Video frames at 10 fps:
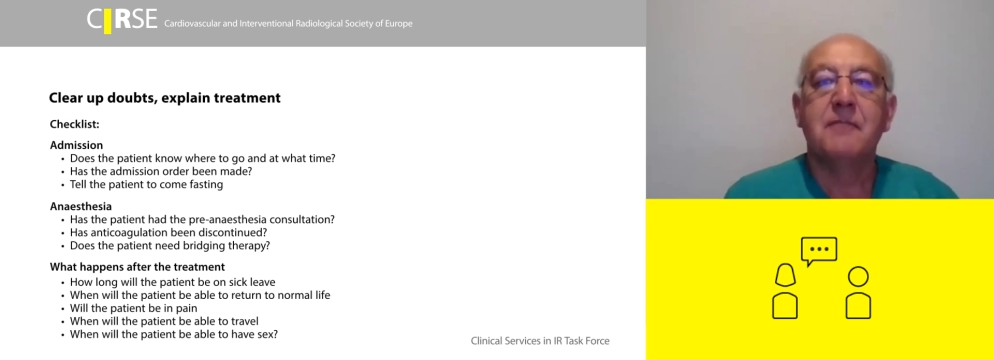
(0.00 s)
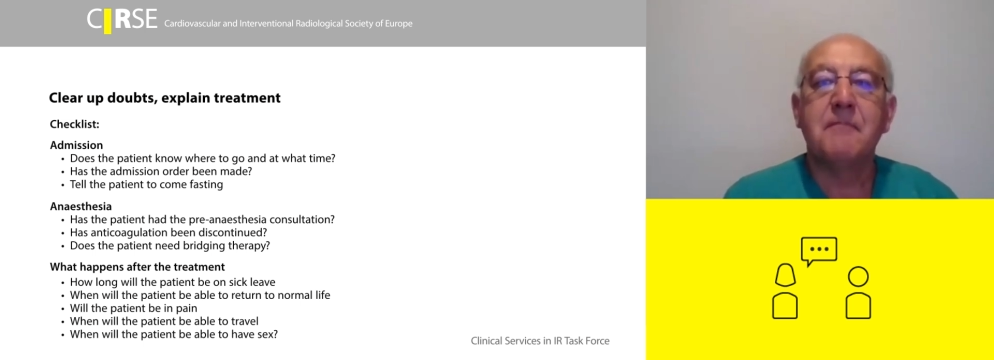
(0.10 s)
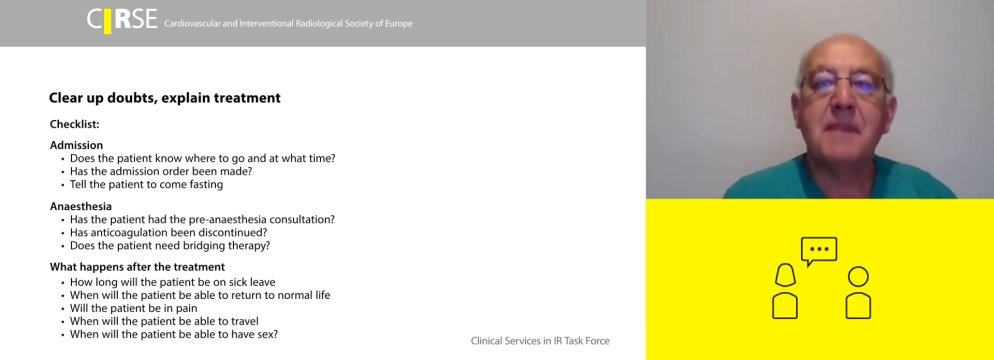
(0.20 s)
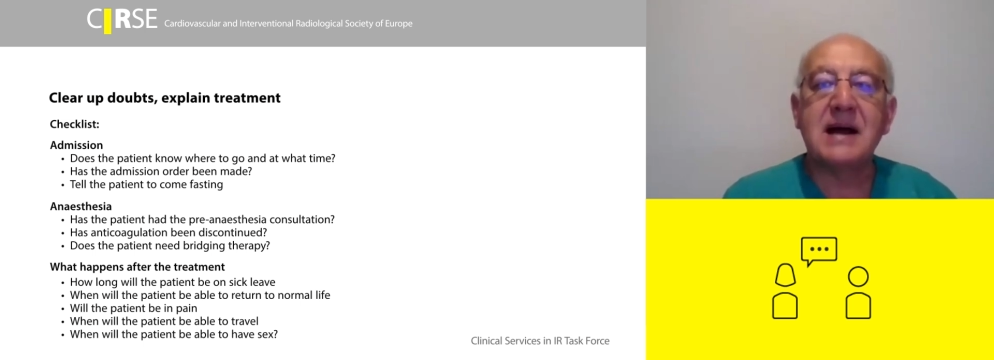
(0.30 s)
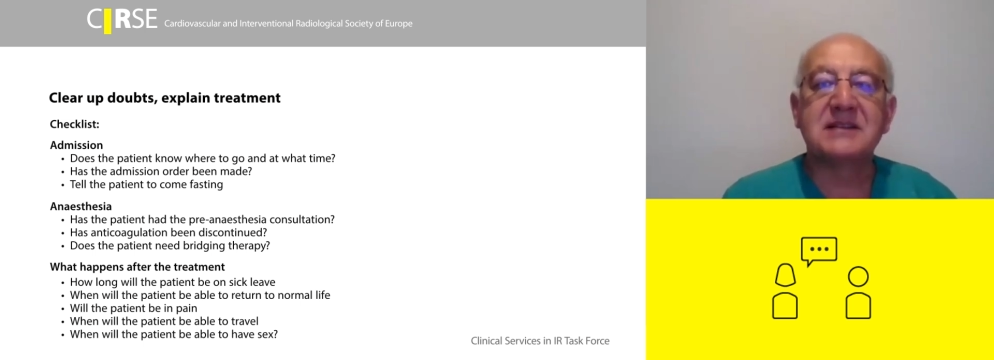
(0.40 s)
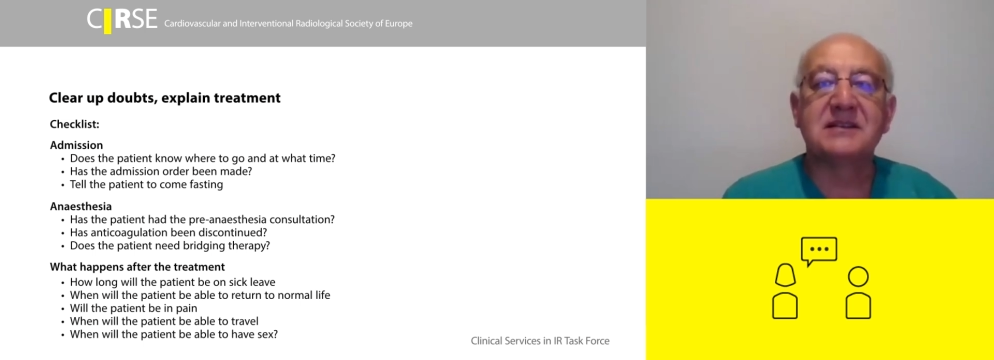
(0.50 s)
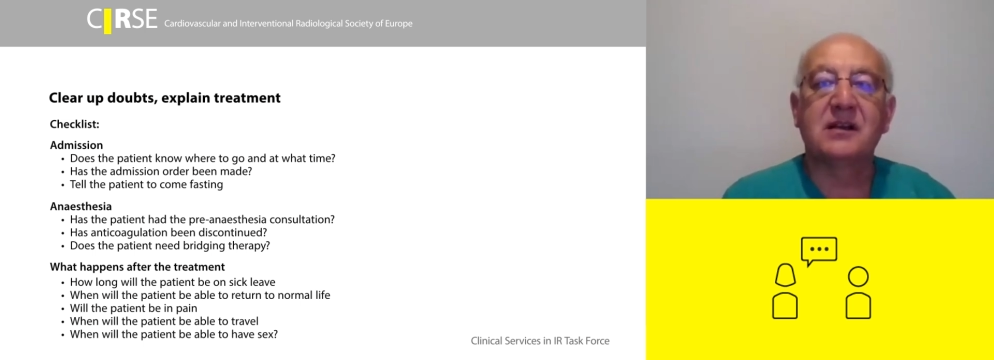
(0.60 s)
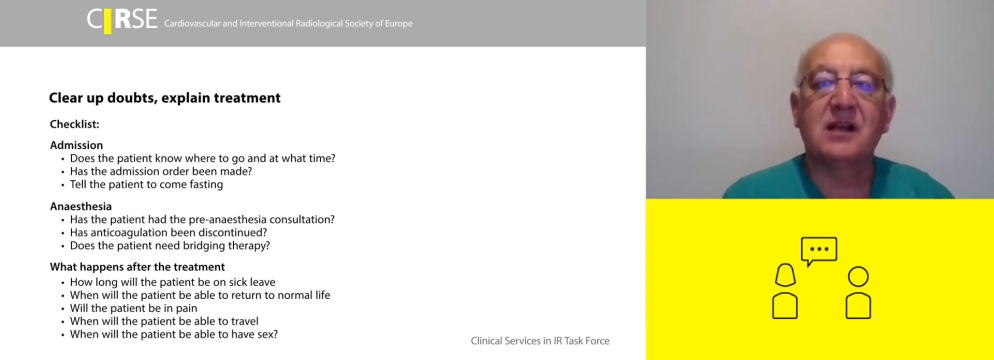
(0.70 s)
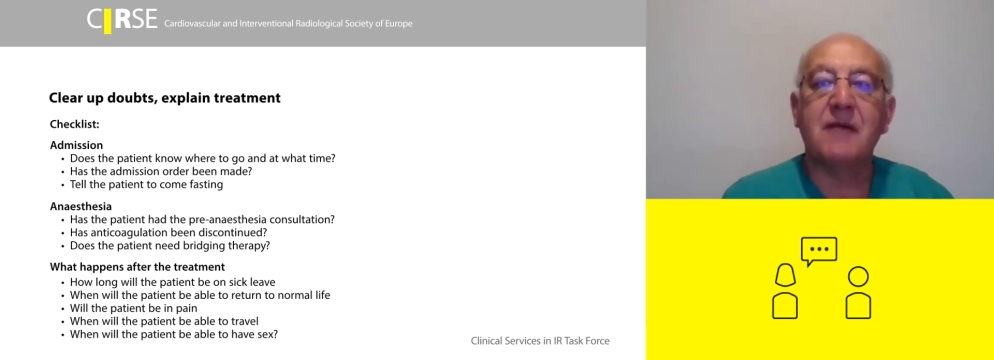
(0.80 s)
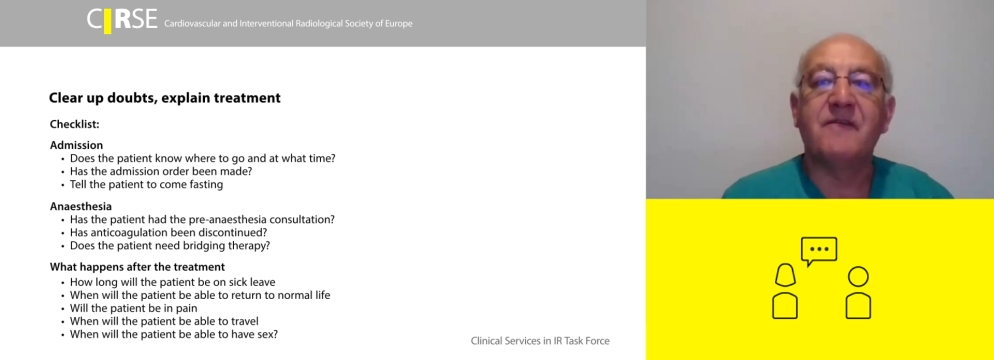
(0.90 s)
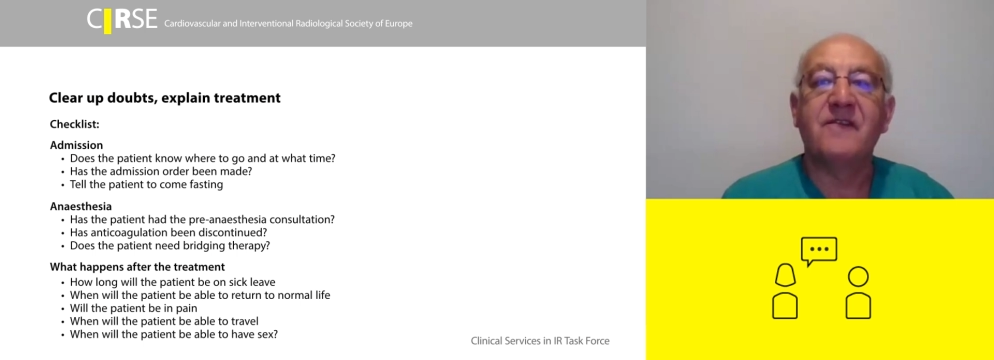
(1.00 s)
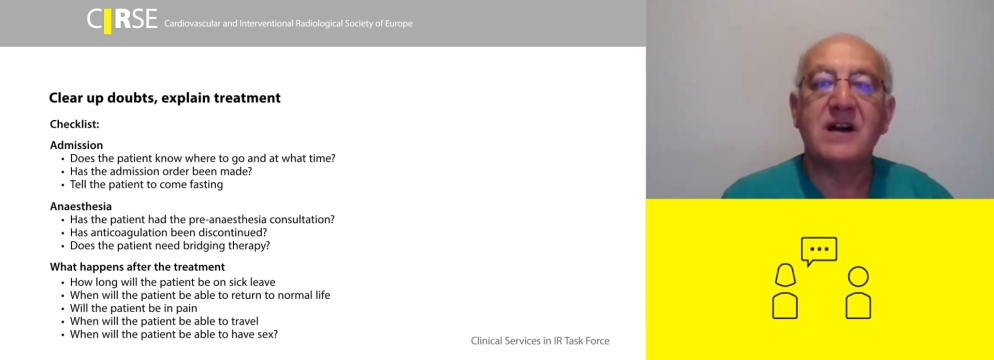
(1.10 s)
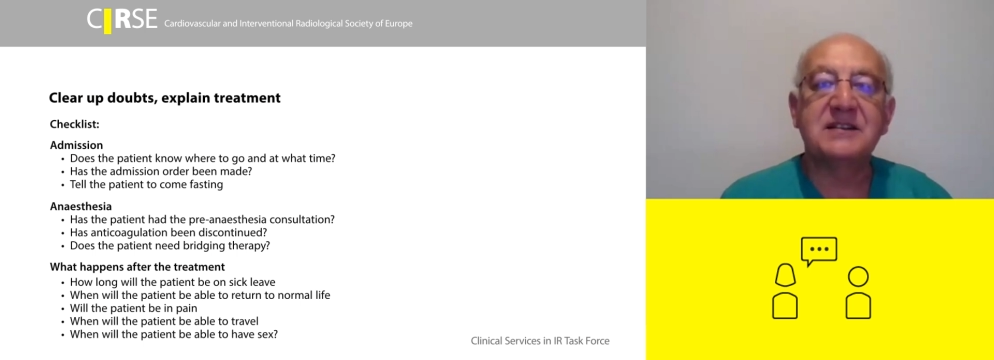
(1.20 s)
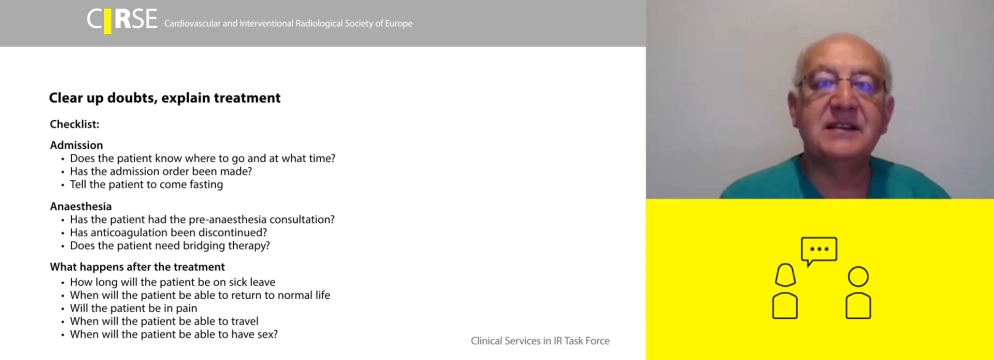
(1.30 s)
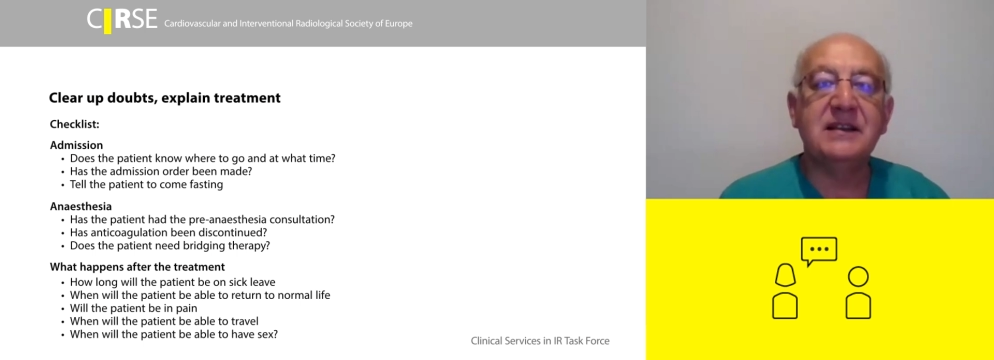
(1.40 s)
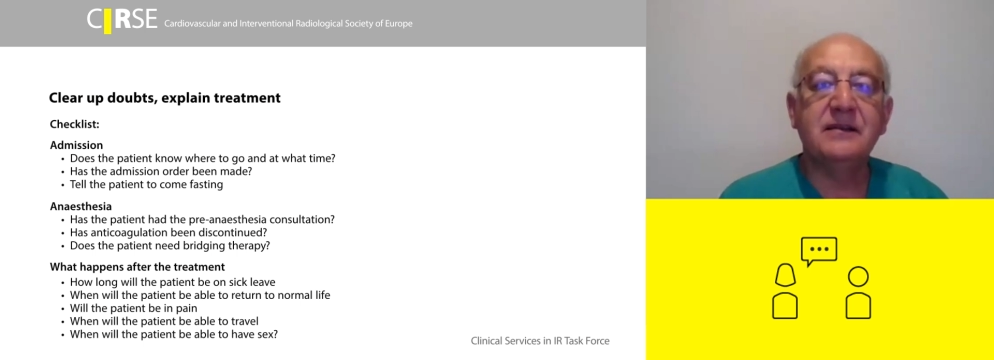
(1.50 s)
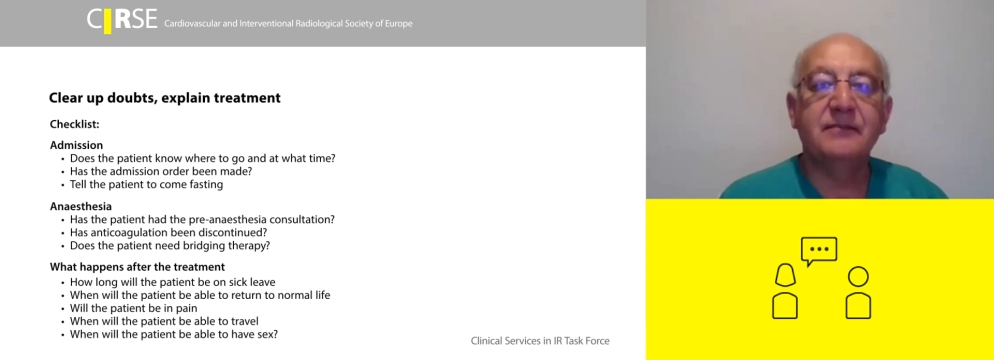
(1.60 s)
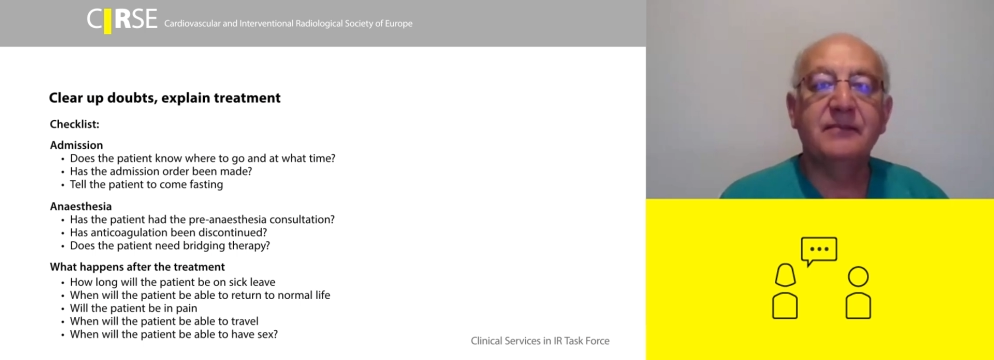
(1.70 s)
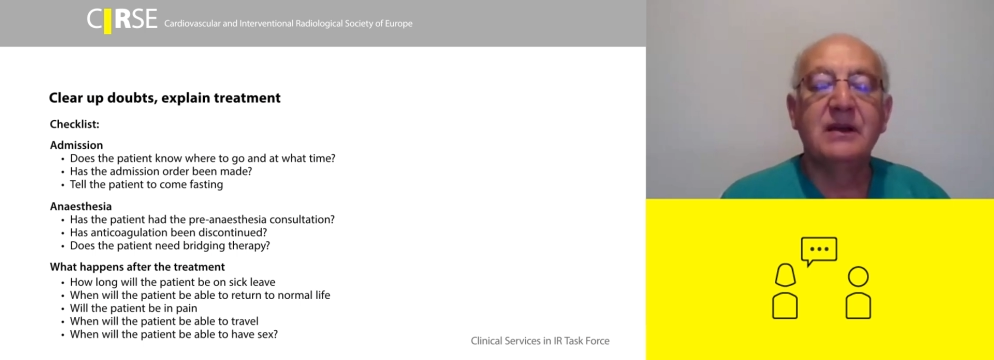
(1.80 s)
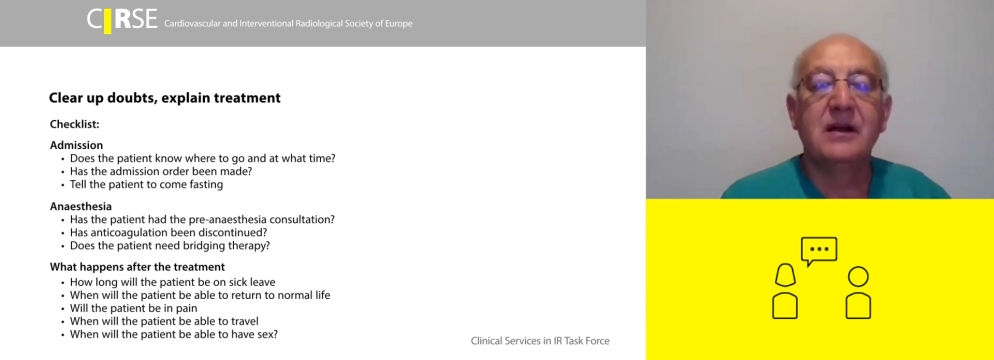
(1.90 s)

must come fasting.